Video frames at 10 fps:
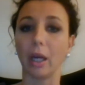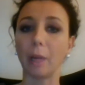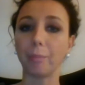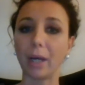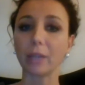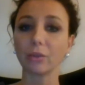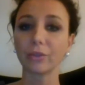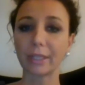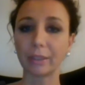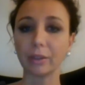A part of
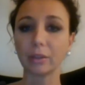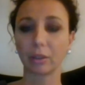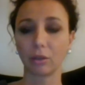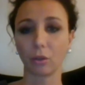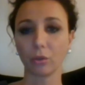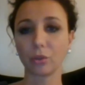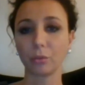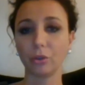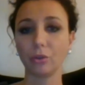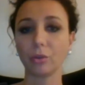setting the goals,
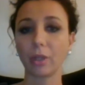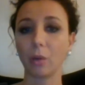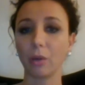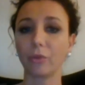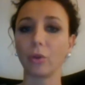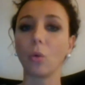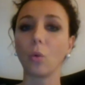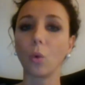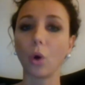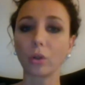we need to, however,
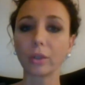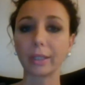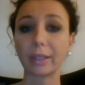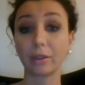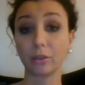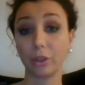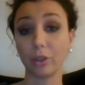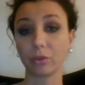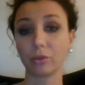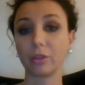work and agree
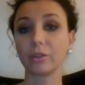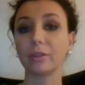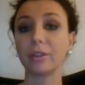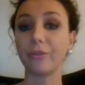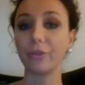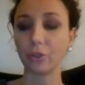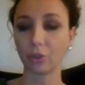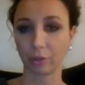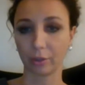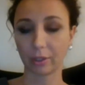on their
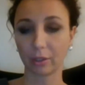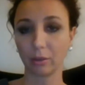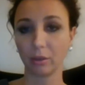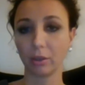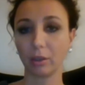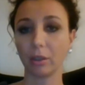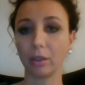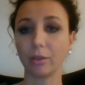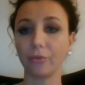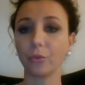definitions.
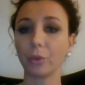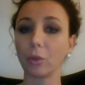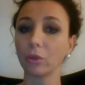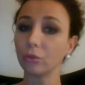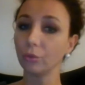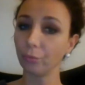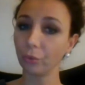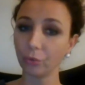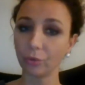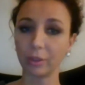If we want to
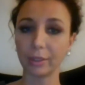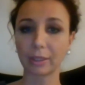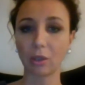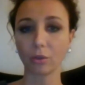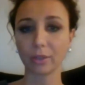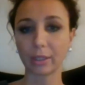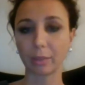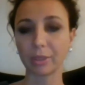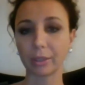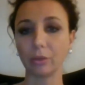put these
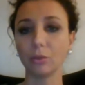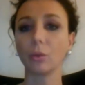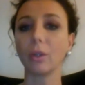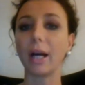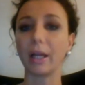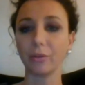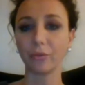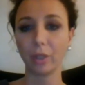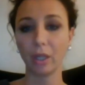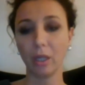concepts into life
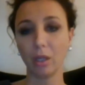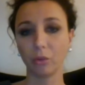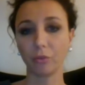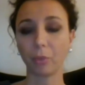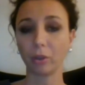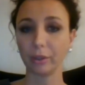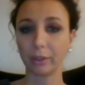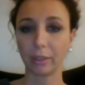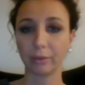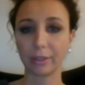with
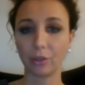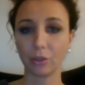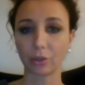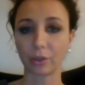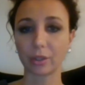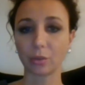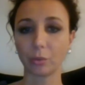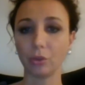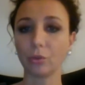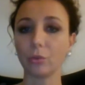political decisions,
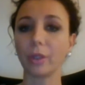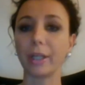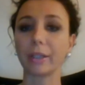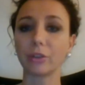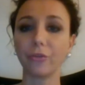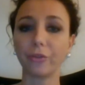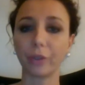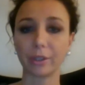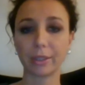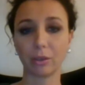we need to agree
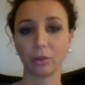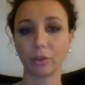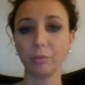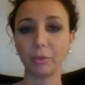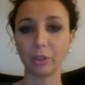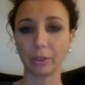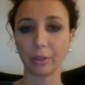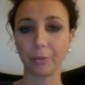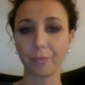first on their meaning.